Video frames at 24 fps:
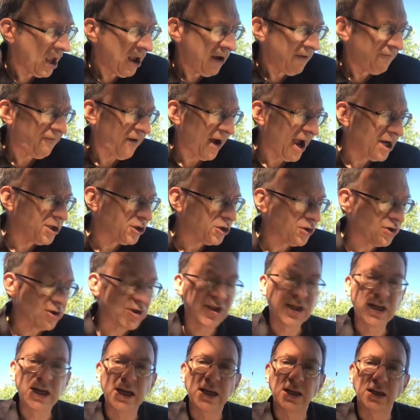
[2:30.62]
"Find your
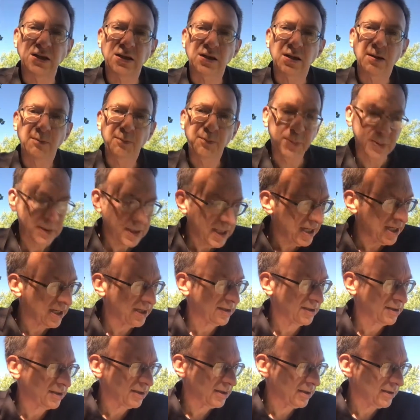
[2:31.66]
seats,
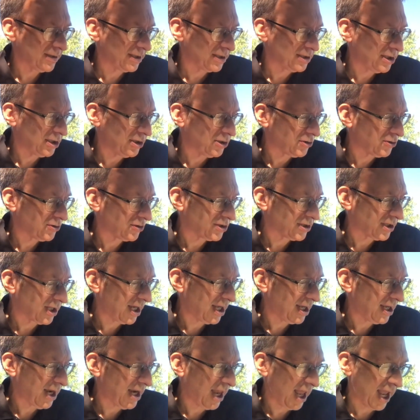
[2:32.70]
please," the teacher
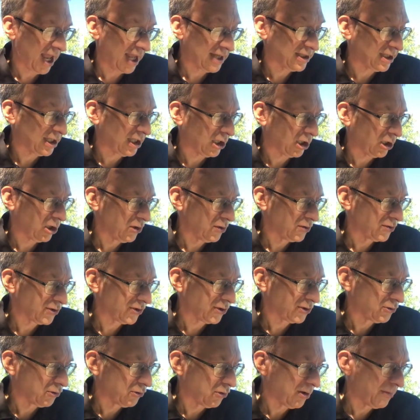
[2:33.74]
said as he closed
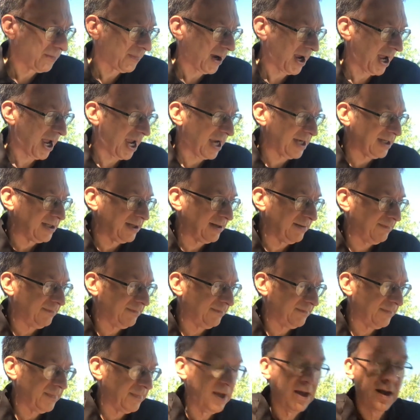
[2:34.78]
the door behind him.
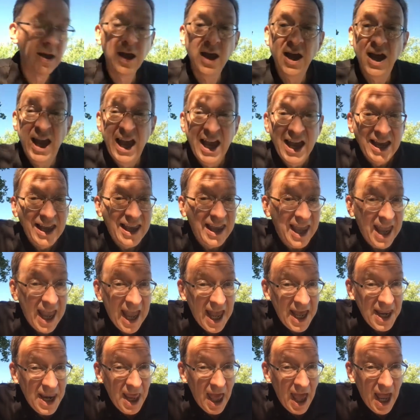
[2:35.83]

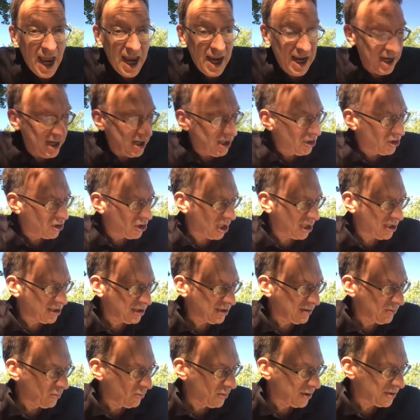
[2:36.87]
"Can I?"
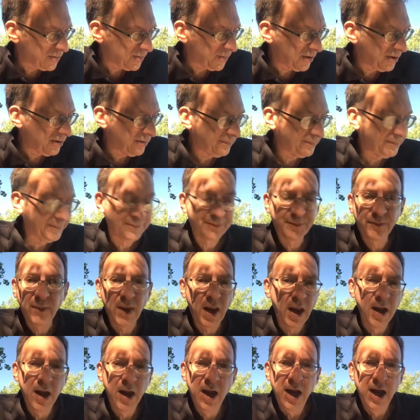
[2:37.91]
Jason whispered.
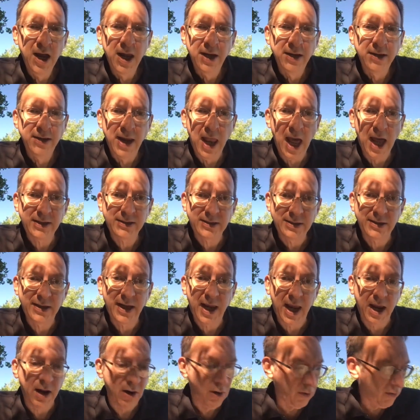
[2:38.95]
"Not
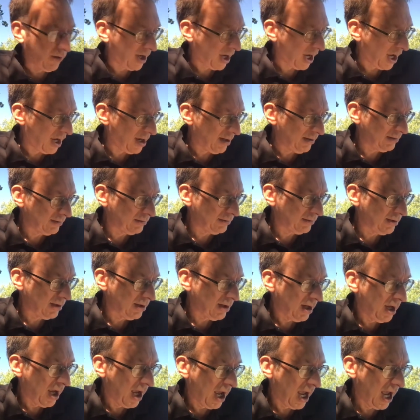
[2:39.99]
today, okay?
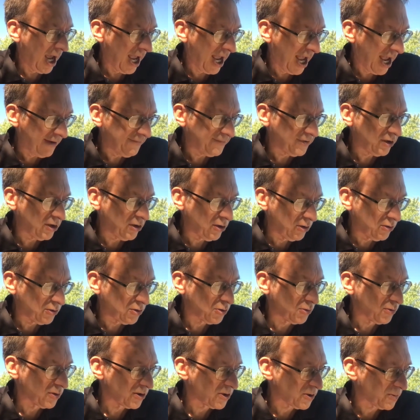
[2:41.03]
I have to go
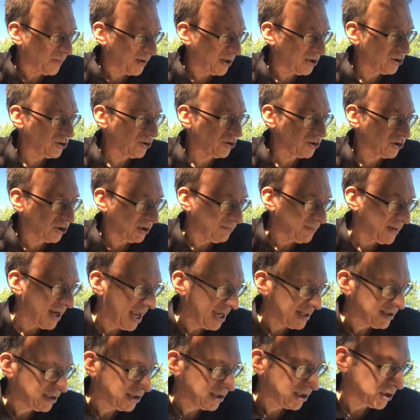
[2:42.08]
to a special
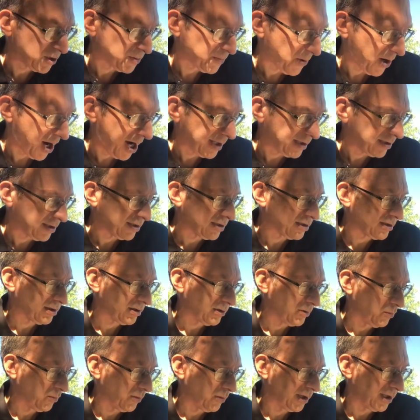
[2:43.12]
gymnastics practice,"
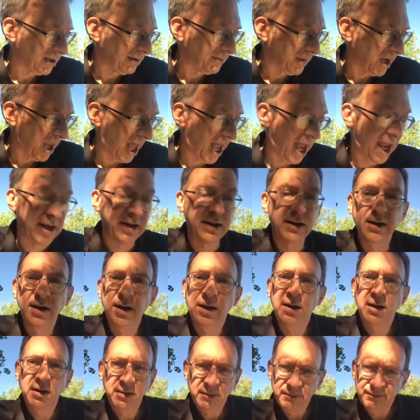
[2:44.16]
William lied.
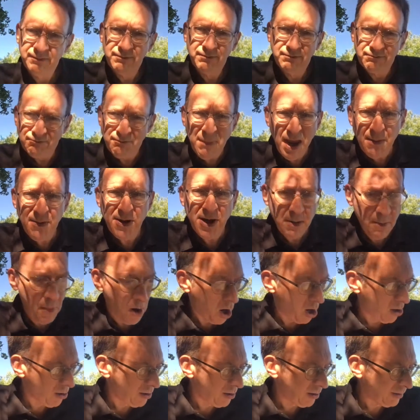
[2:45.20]
"Maybe
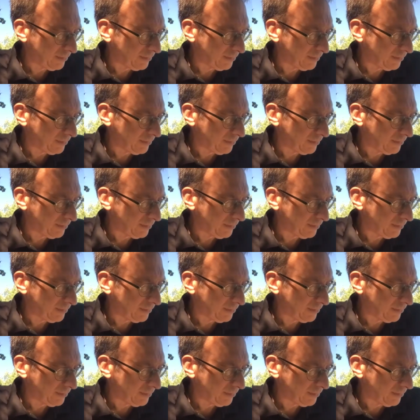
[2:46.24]
tomorrow."